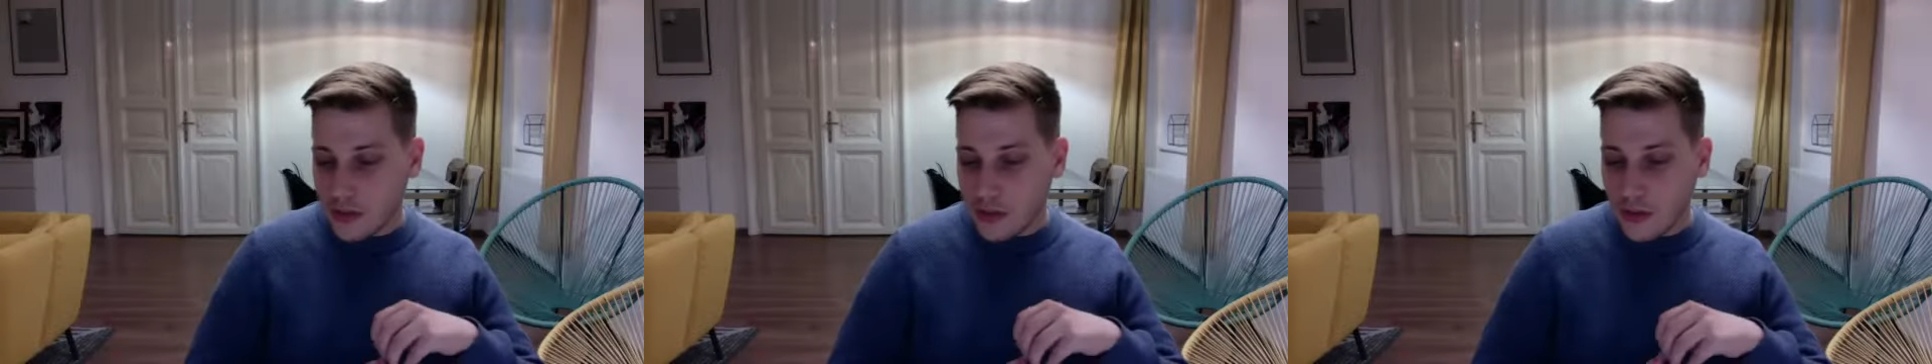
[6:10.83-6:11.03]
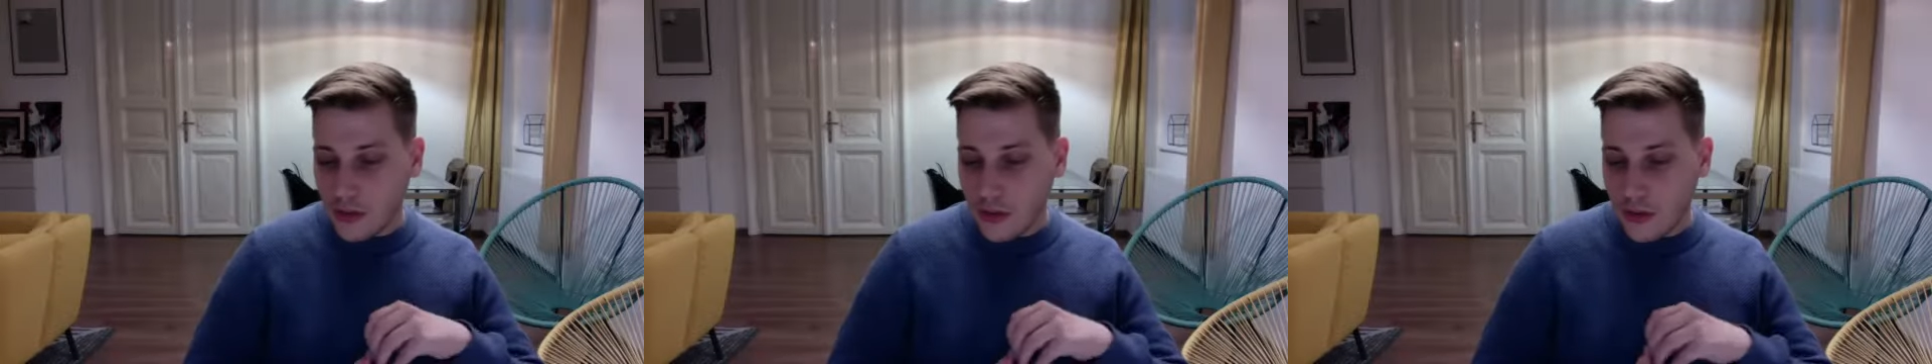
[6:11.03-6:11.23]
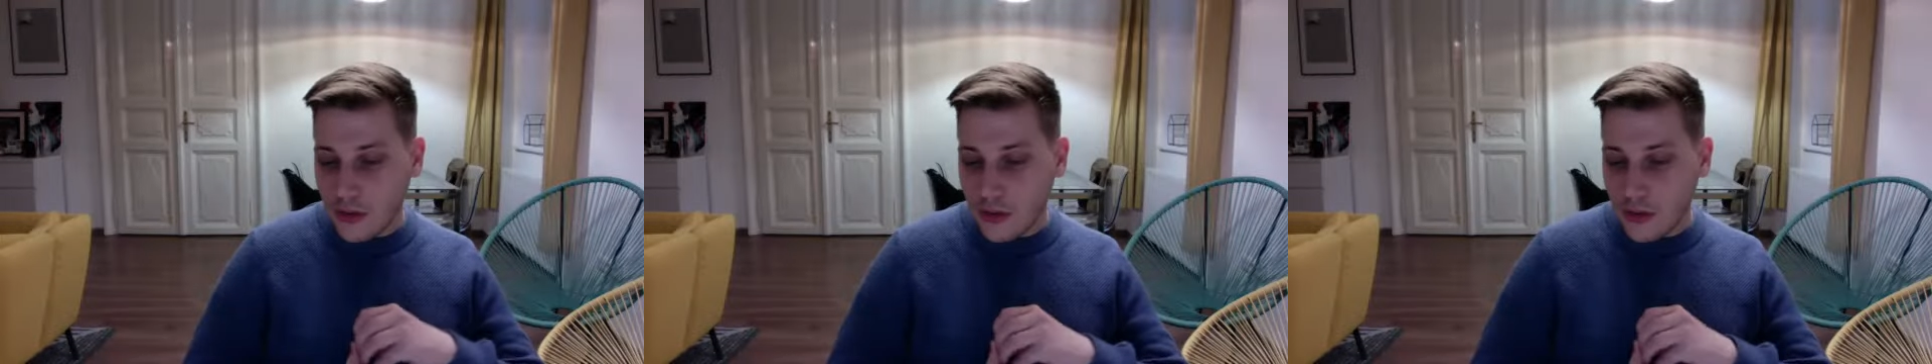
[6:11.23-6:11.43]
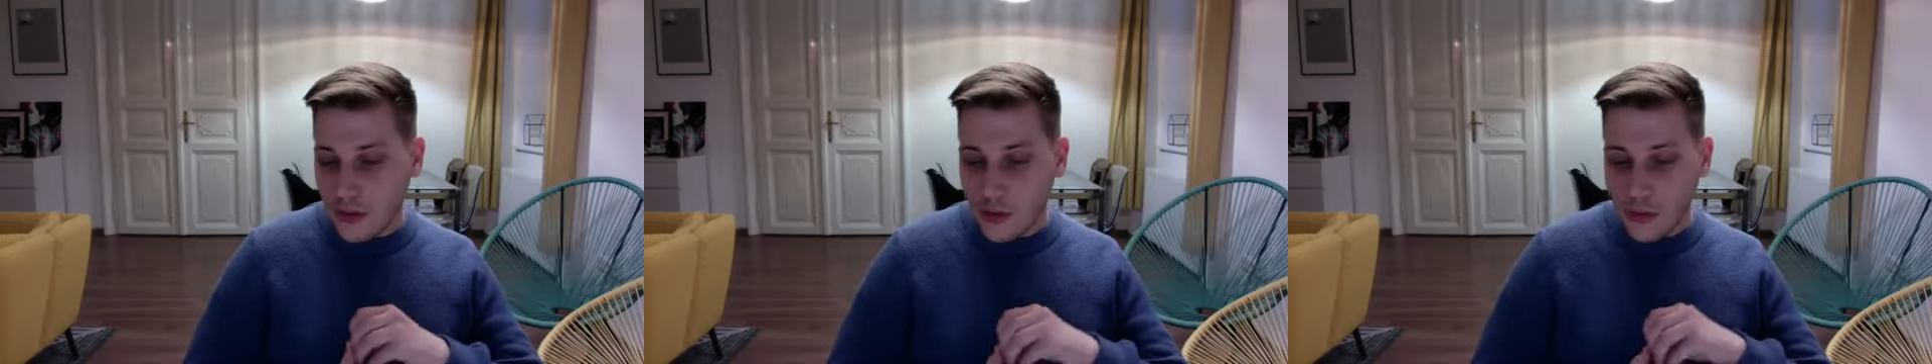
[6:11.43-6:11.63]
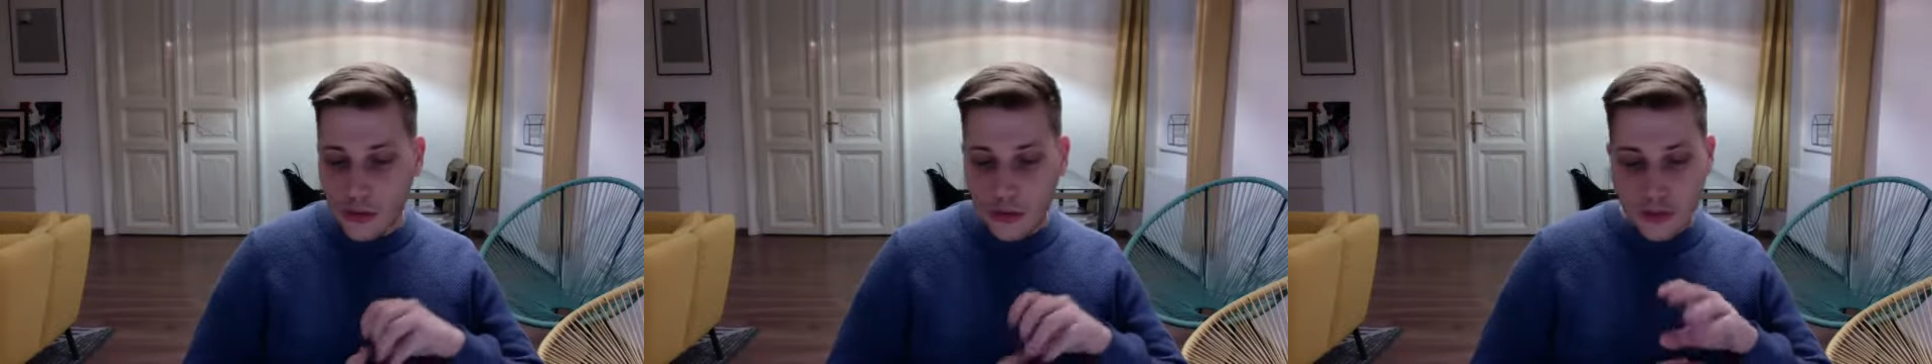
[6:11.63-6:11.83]

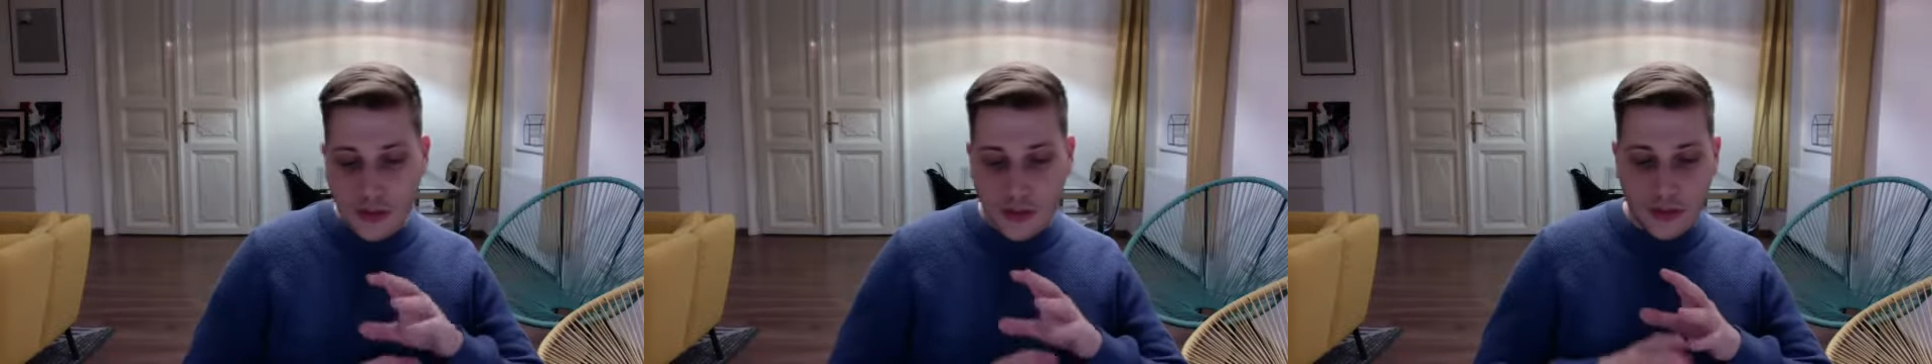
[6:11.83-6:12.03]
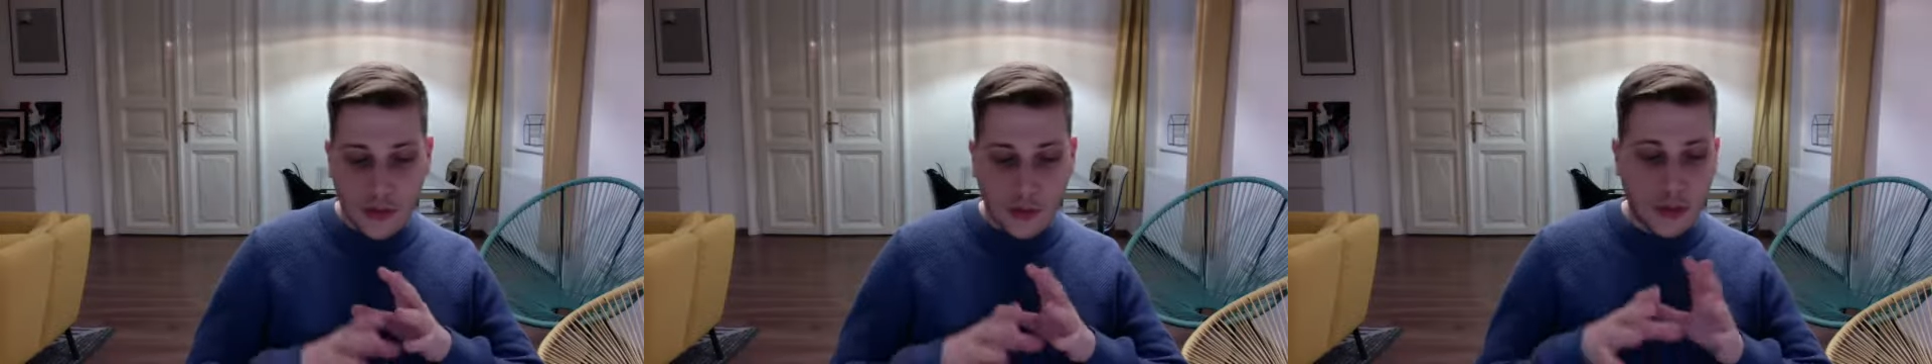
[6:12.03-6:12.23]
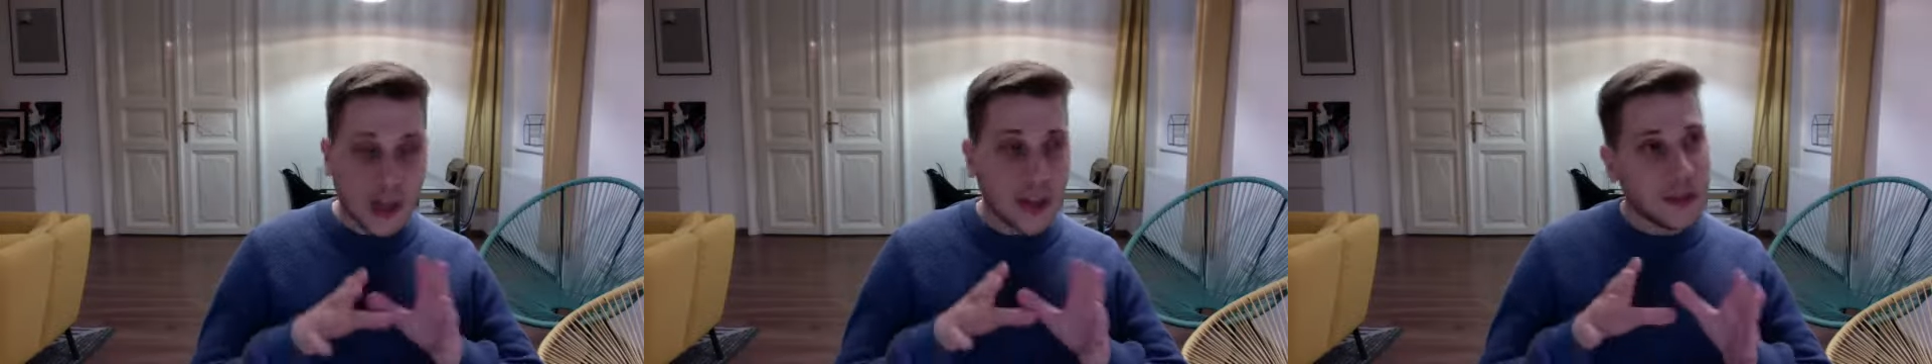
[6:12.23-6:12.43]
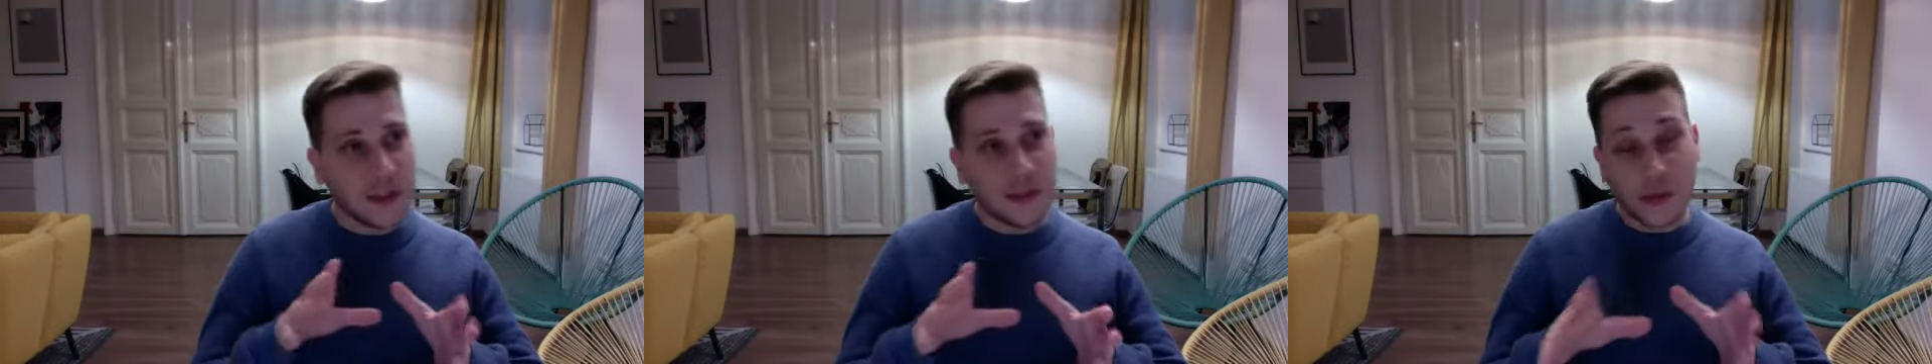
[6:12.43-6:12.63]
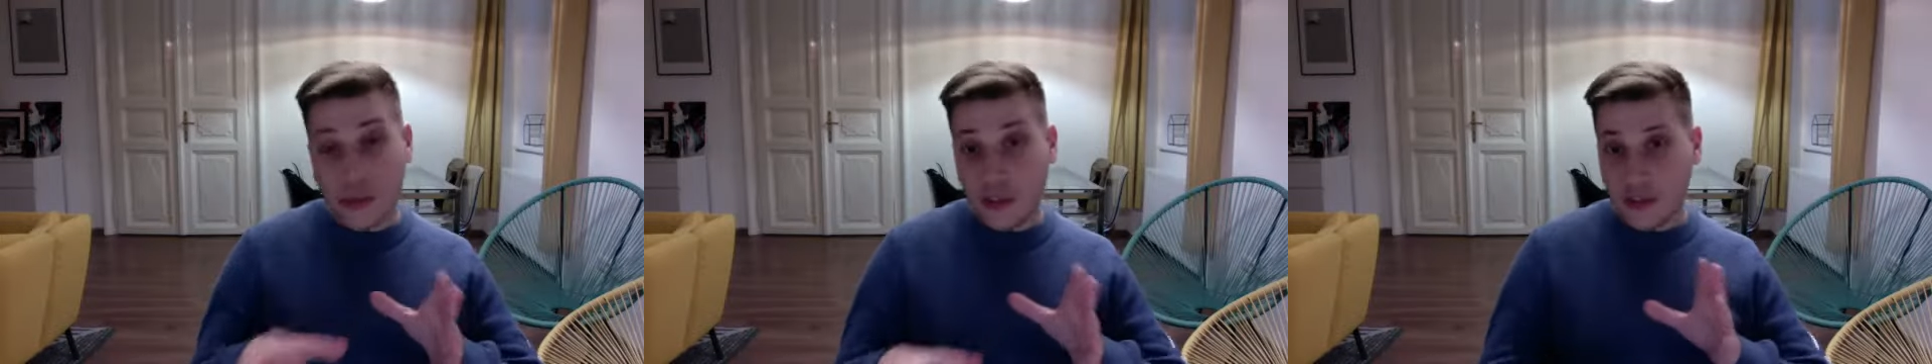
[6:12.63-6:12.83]
an
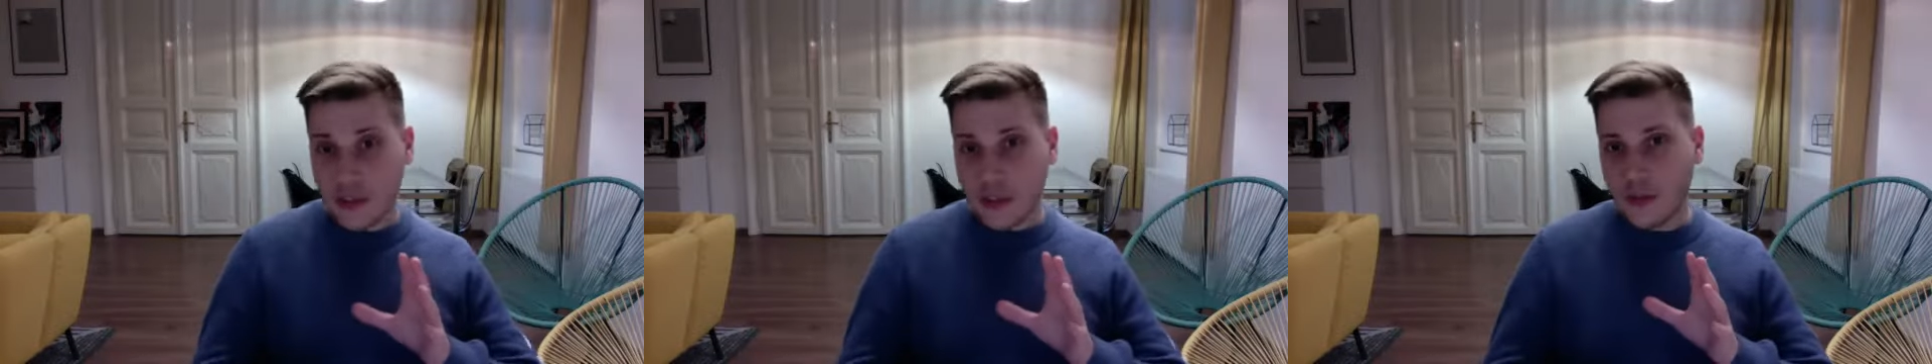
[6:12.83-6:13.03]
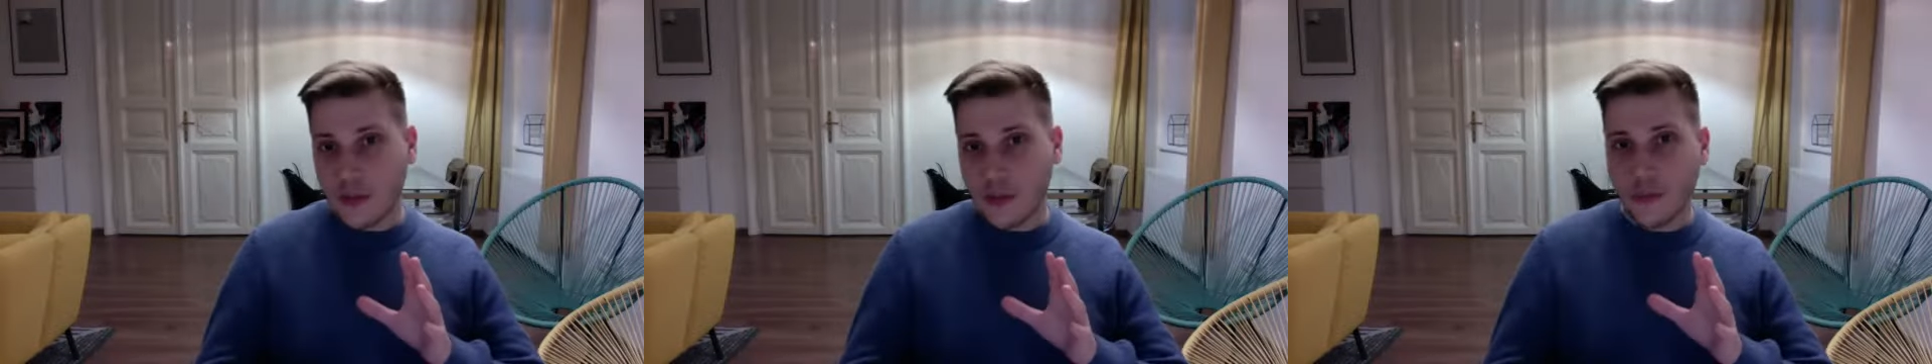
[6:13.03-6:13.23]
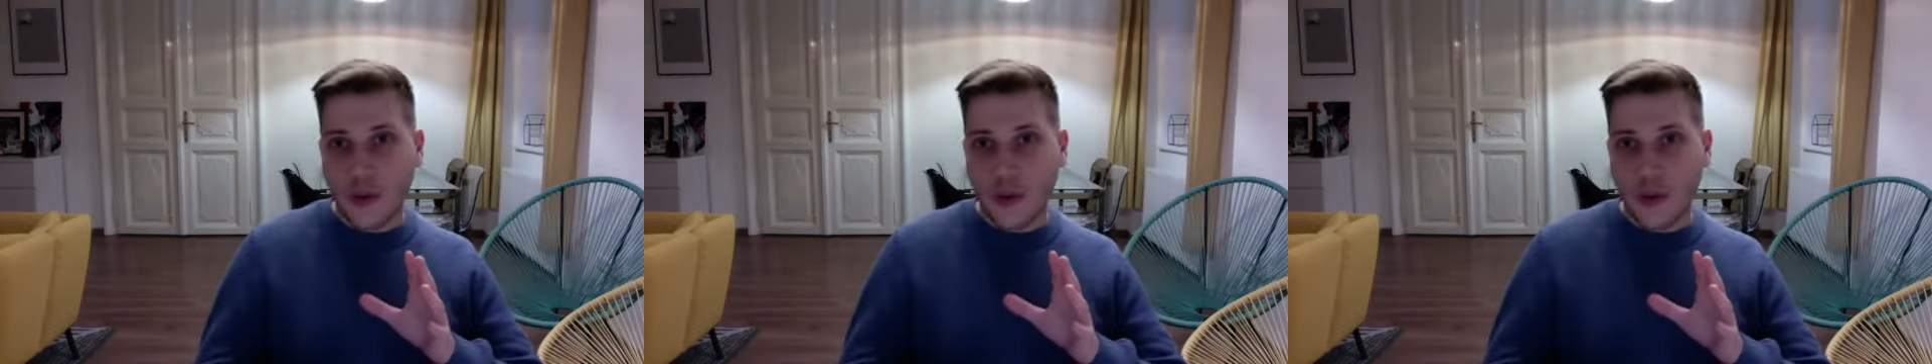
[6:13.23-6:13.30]
interesting